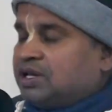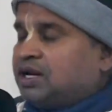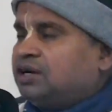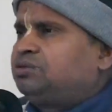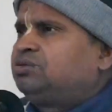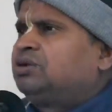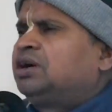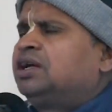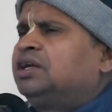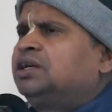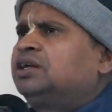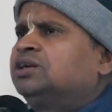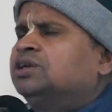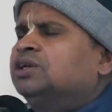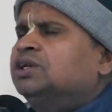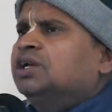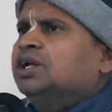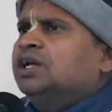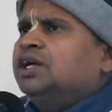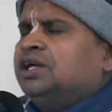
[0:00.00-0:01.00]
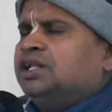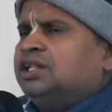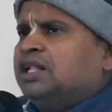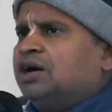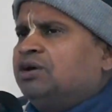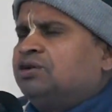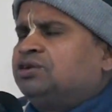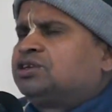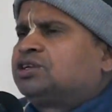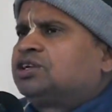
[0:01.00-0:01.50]
That's why in
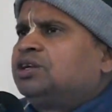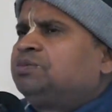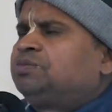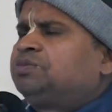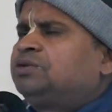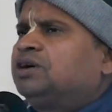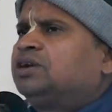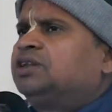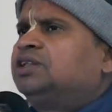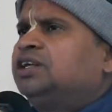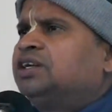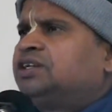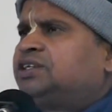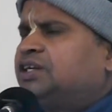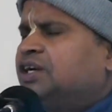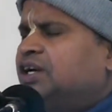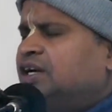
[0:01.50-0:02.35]
our scripture they